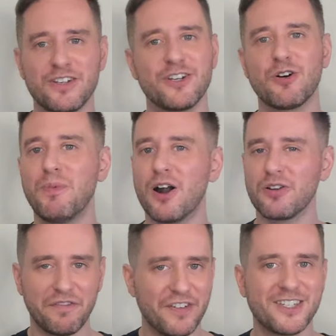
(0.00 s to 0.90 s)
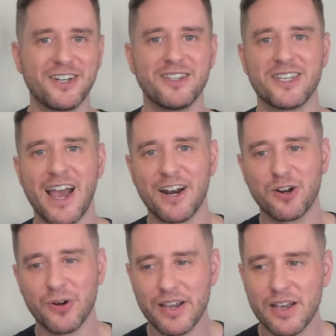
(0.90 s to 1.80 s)
single bottle that fits into this
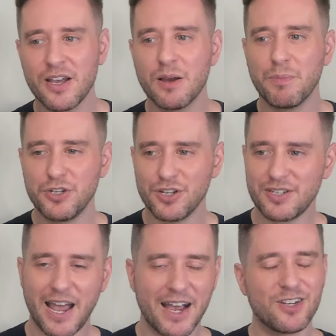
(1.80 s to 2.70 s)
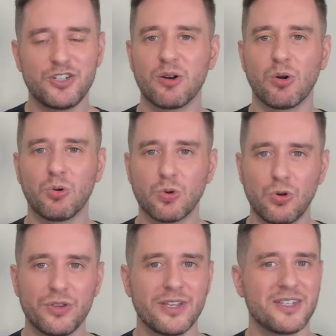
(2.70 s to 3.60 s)
category, but just as a general
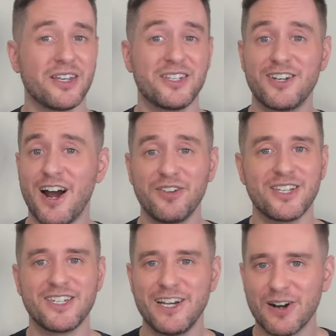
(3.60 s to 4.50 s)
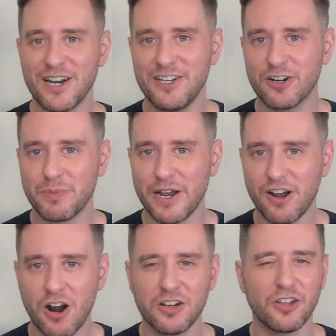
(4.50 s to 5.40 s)
rule, this is a style that's near and dear to my
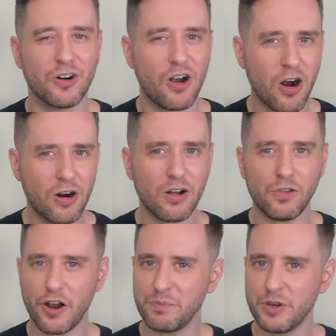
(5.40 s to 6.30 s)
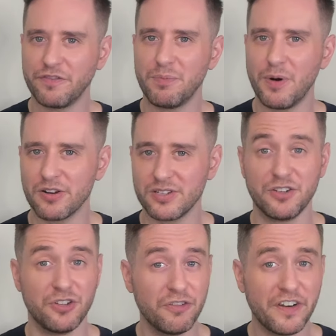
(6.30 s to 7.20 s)
heart. There are a lot of beautiful bottles
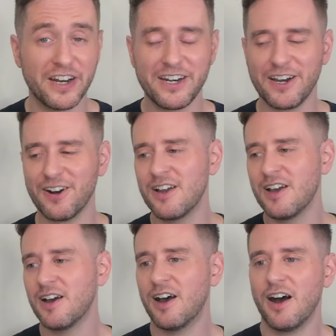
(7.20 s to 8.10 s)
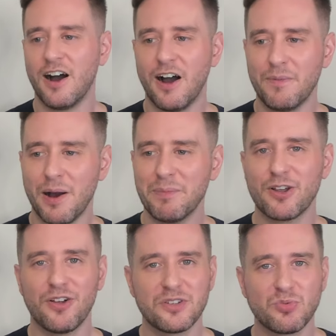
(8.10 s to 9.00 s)
that do fit in here. I'm going to
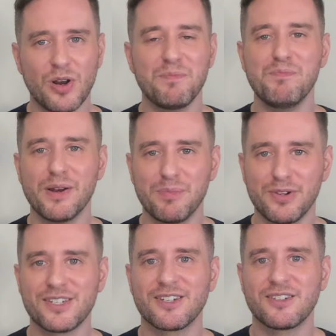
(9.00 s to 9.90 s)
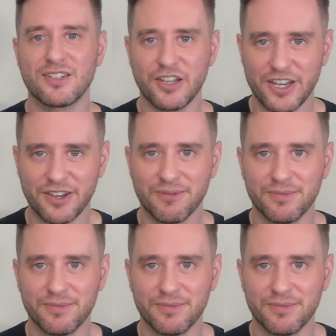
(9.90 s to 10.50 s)
call this one Minimalist Sleek.